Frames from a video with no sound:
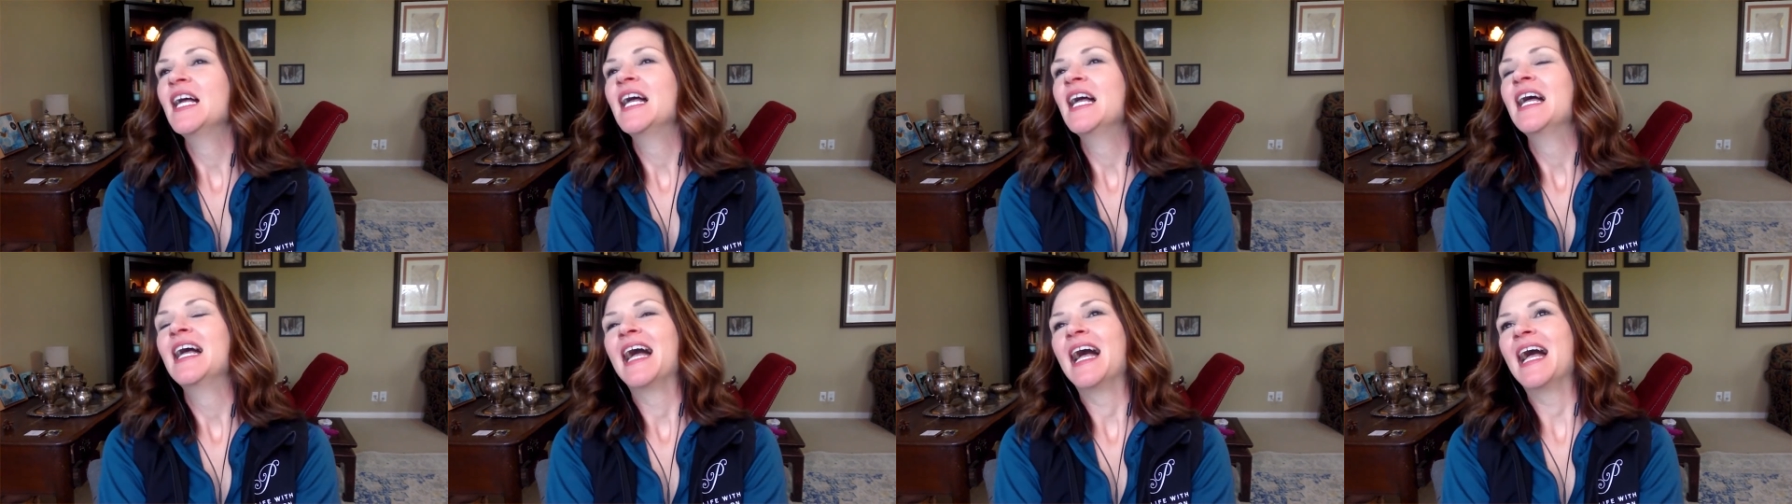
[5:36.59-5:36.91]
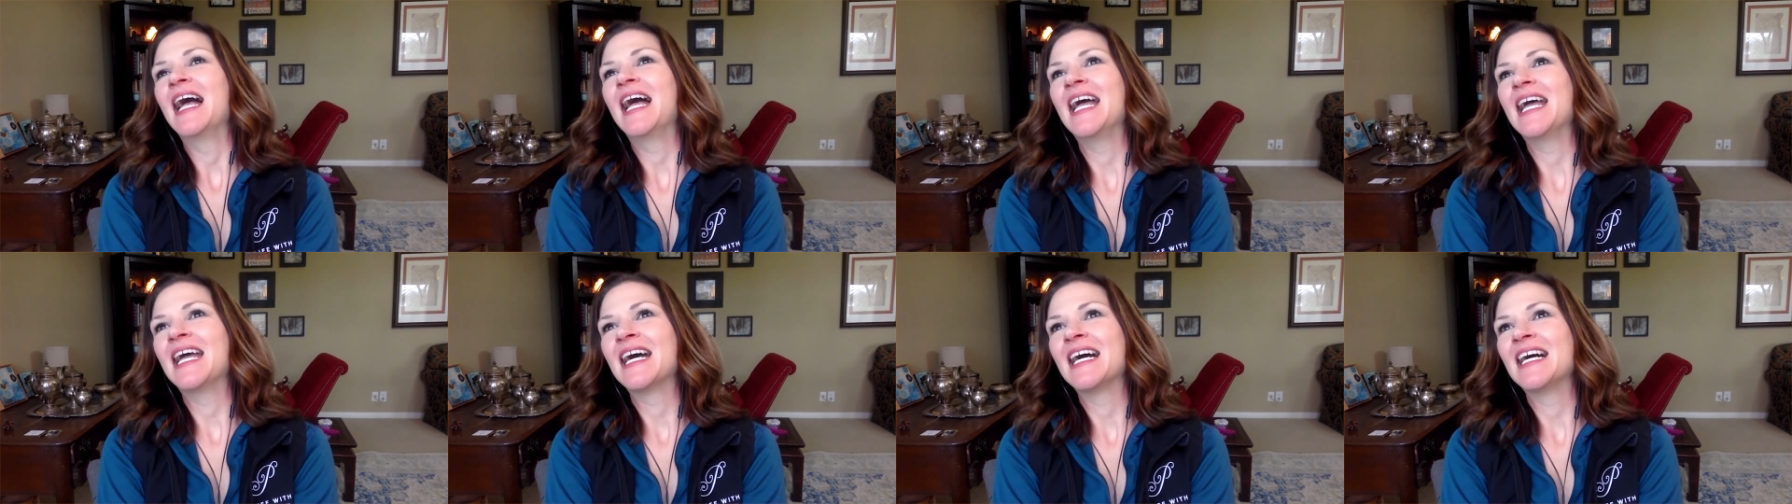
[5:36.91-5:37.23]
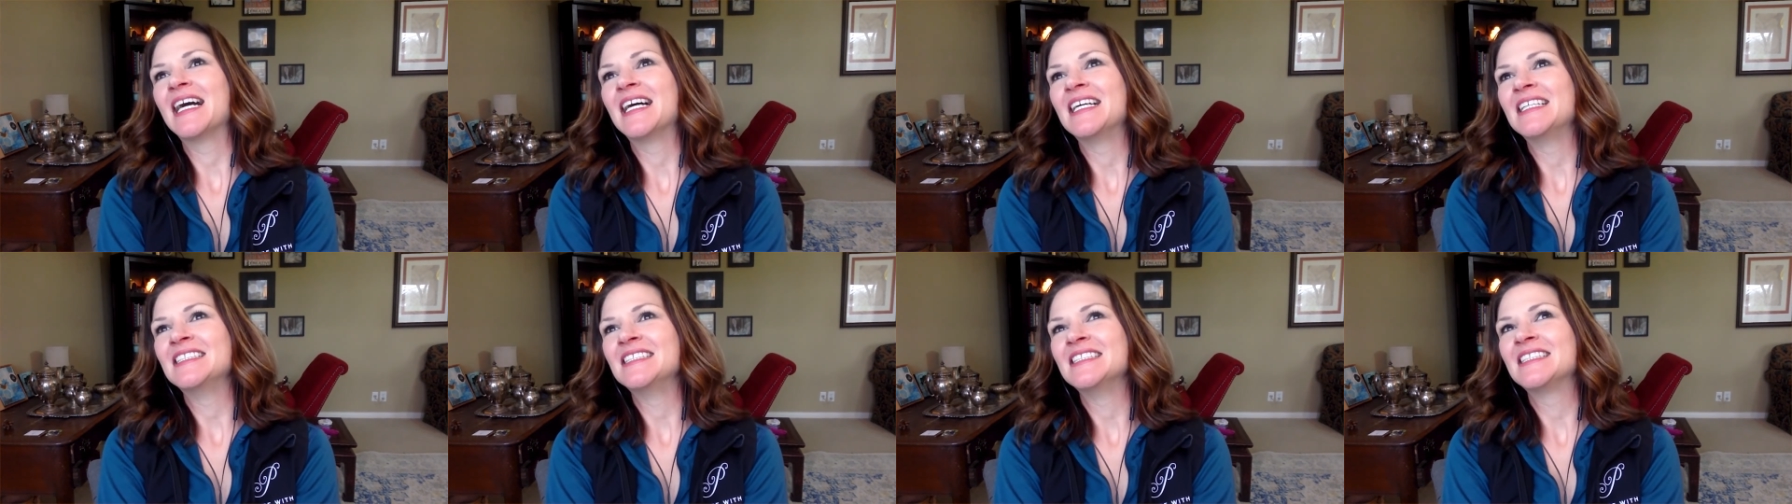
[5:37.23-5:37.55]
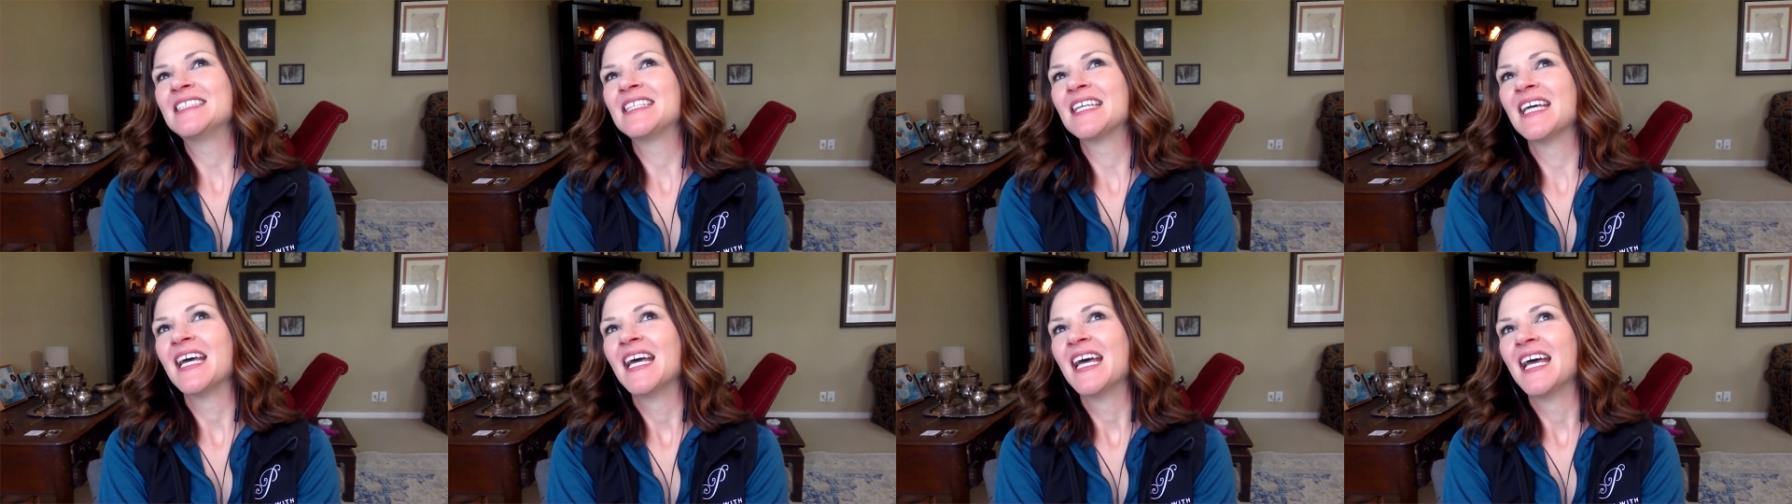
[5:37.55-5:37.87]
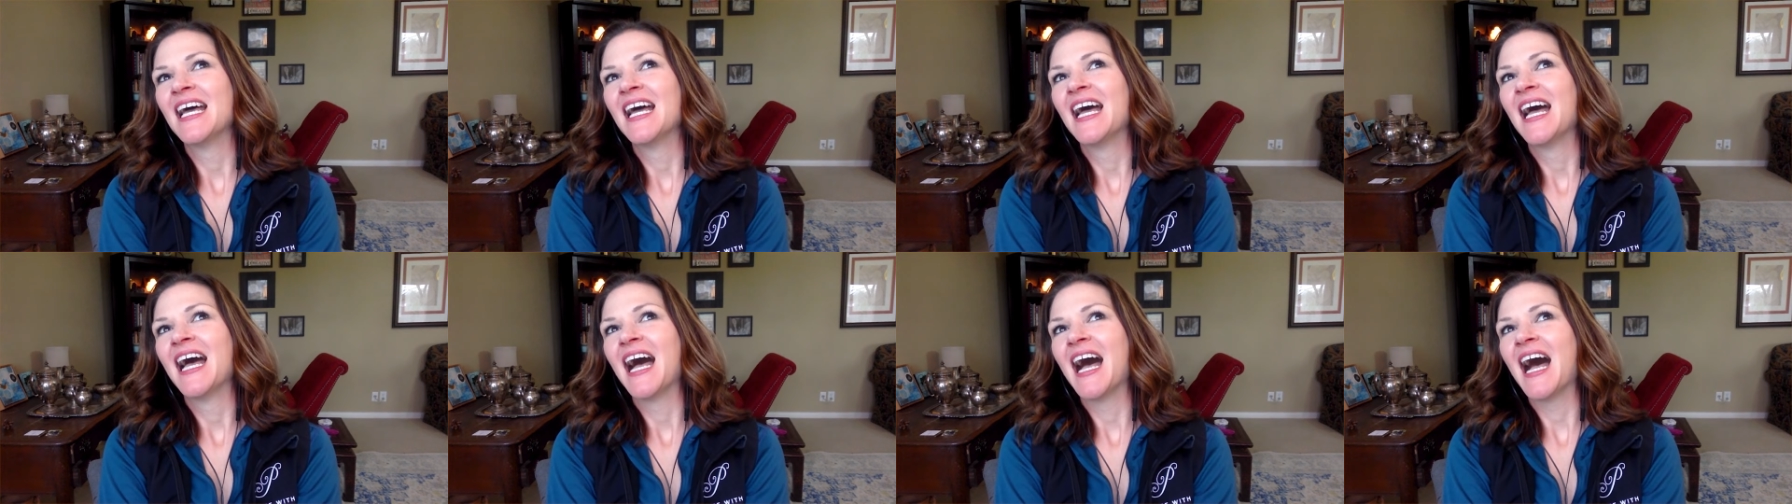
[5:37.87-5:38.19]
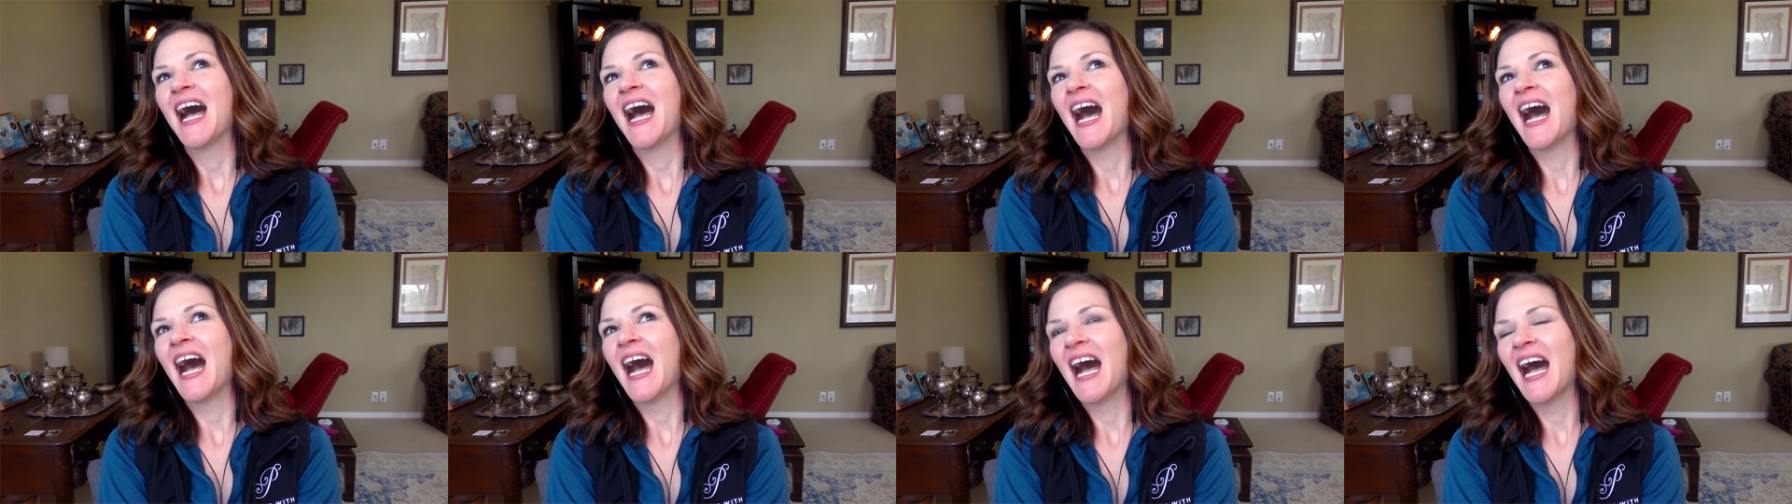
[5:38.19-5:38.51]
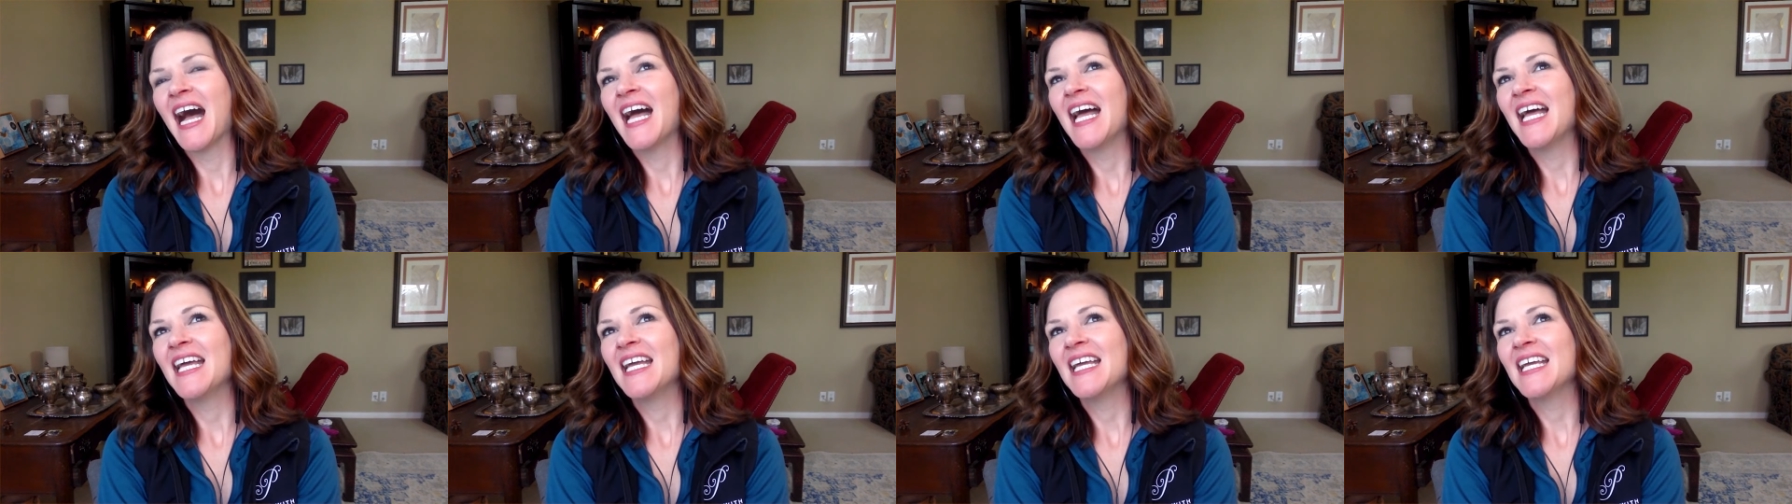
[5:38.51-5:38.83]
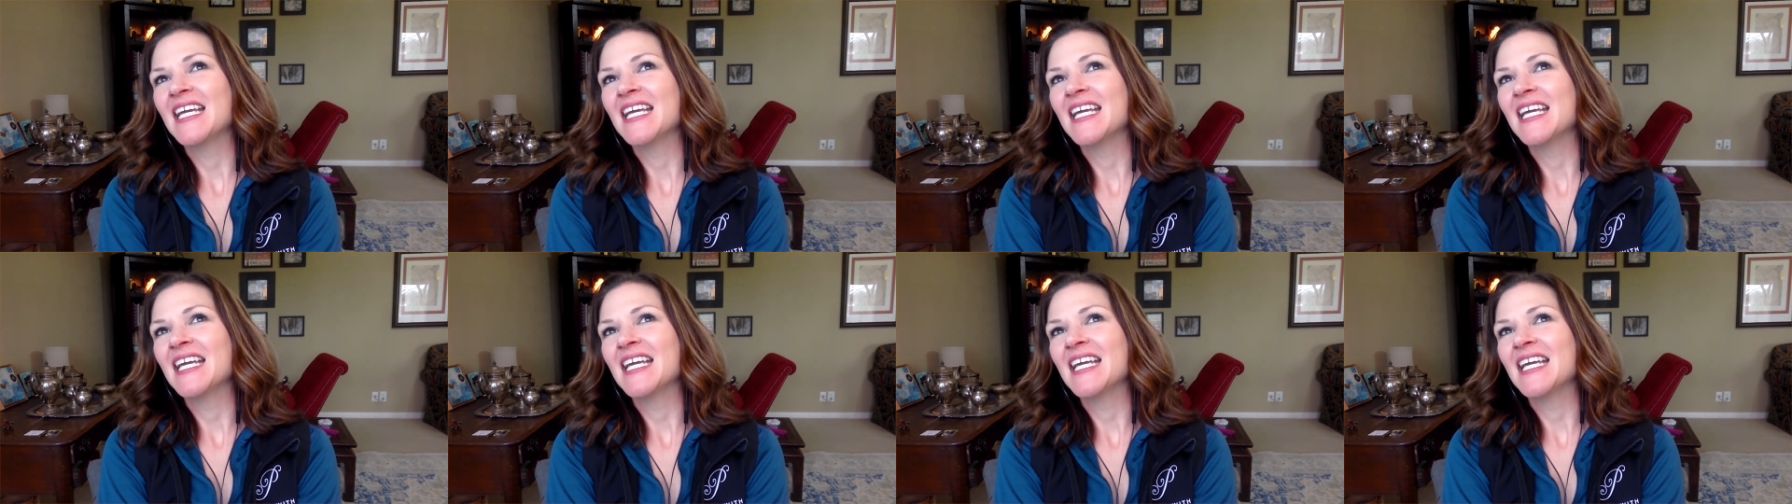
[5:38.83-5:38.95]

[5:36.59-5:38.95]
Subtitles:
and I